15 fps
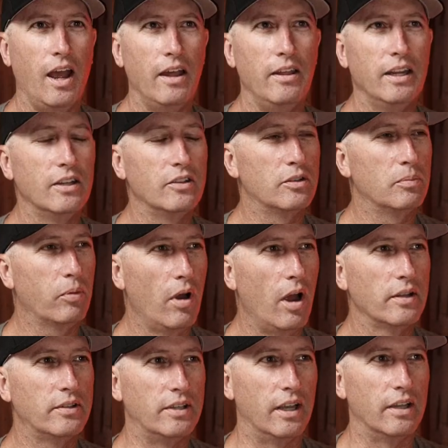I think it's the
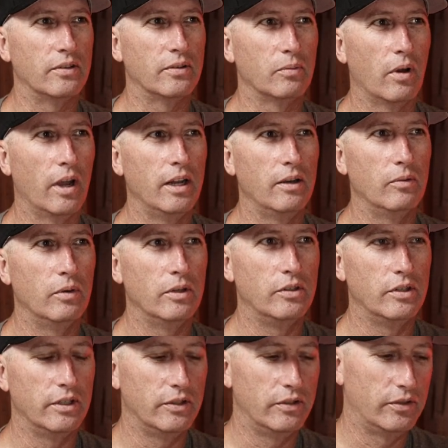process, right? Which
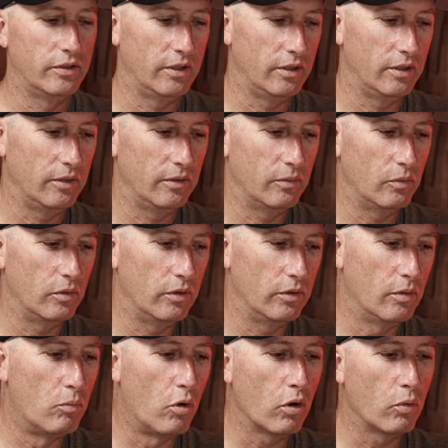is,
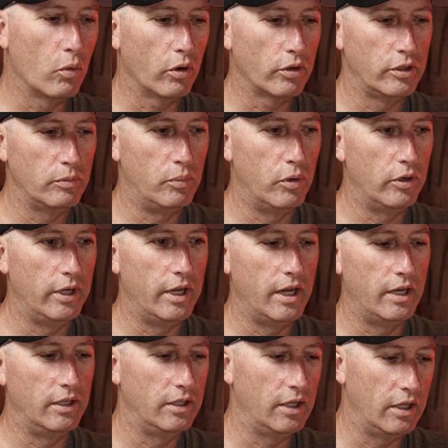the more work you put
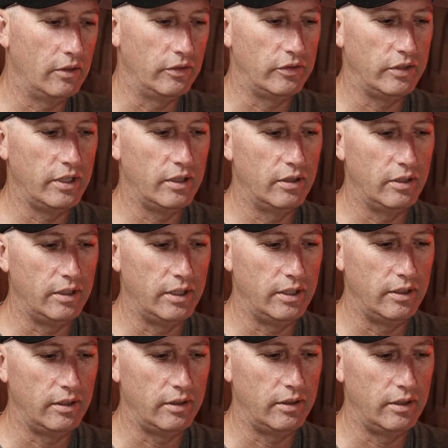in and you see
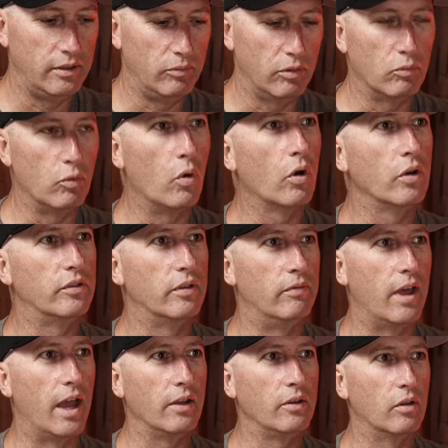the rewards of
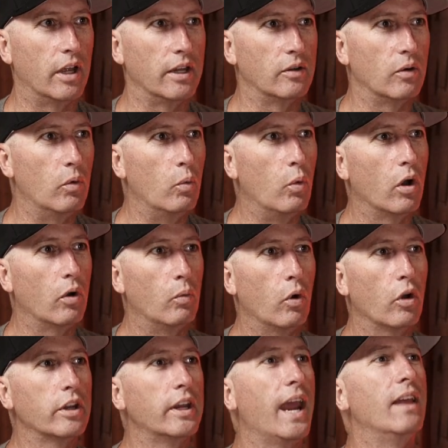that, you're like,
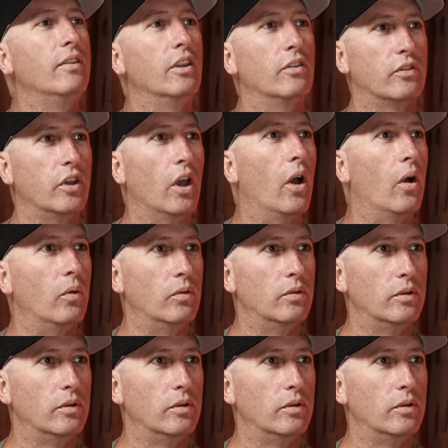where can this go,